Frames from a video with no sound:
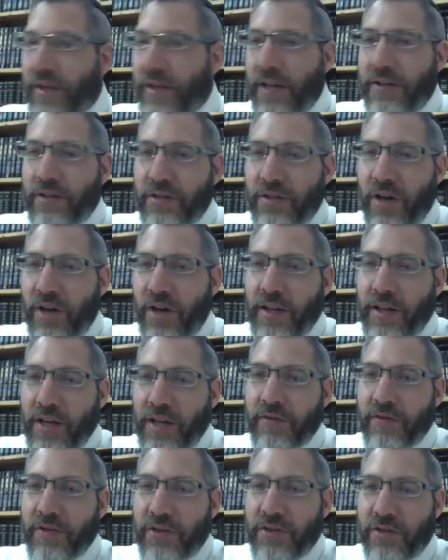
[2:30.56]
a sign that
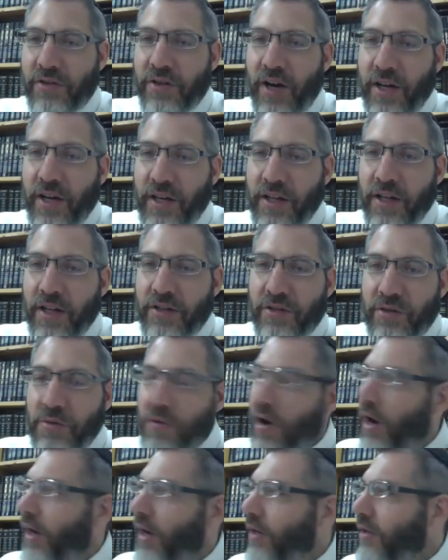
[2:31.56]
you have a society that's too high